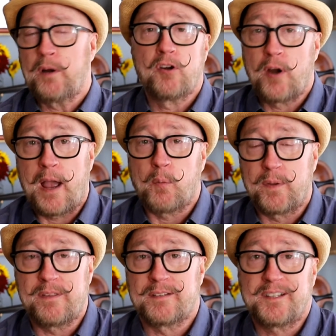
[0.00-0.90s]
where you're at
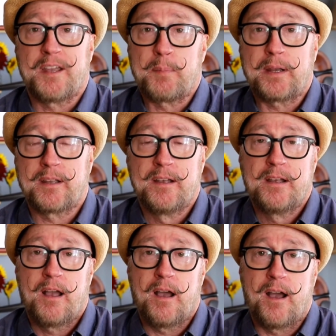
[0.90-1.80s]
with this gimmick,
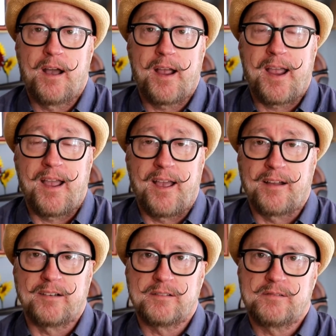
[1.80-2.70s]

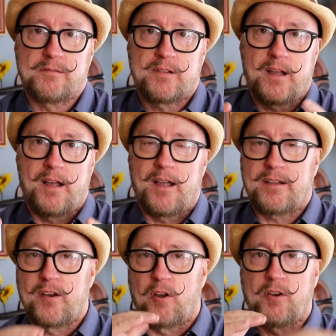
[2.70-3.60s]
and
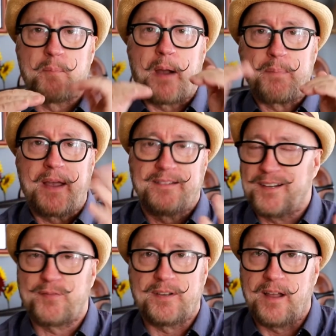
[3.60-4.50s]
you know, you might be at
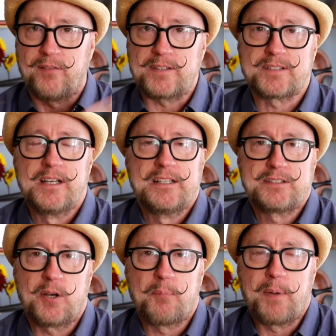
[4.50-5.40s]
different levels.
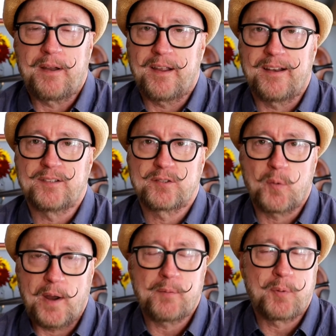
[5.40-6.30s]
So, but it is
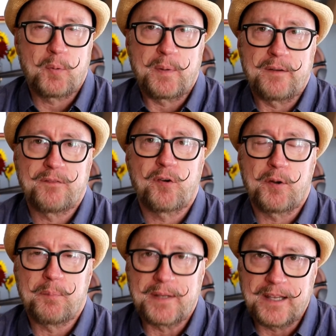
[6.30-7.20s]
quite appropriate for
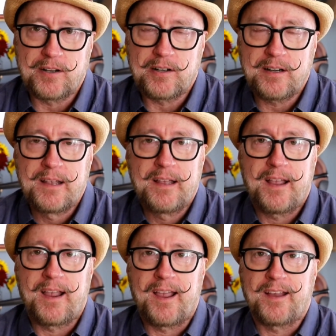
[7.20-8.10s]
a beginner,
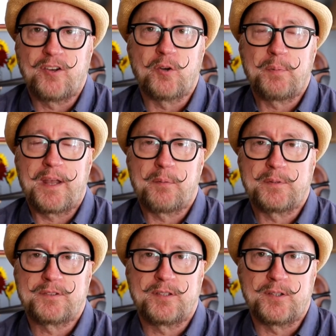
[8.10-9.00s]
and you'll be
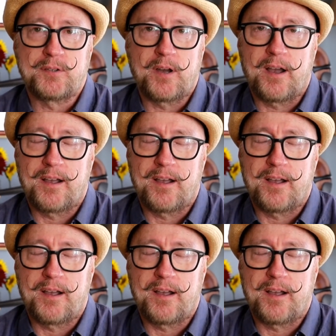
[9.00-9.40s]
able to